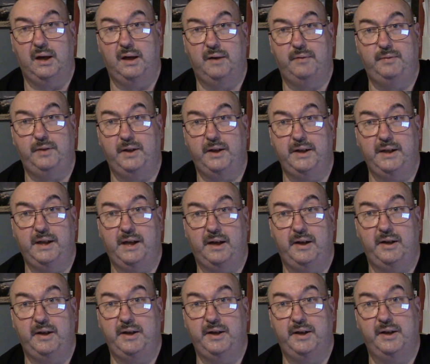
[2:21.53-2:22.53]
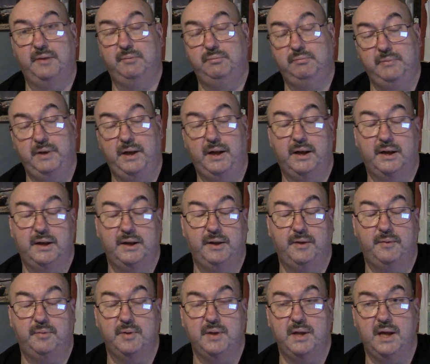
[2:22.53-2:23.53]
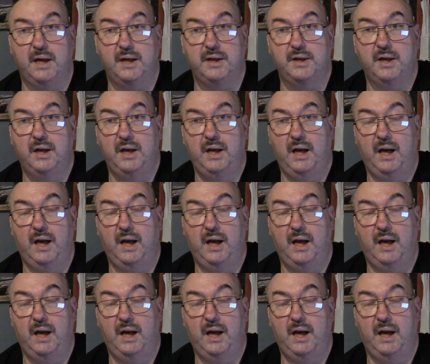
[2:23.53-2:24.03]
Flying character, yeah, I can live with that.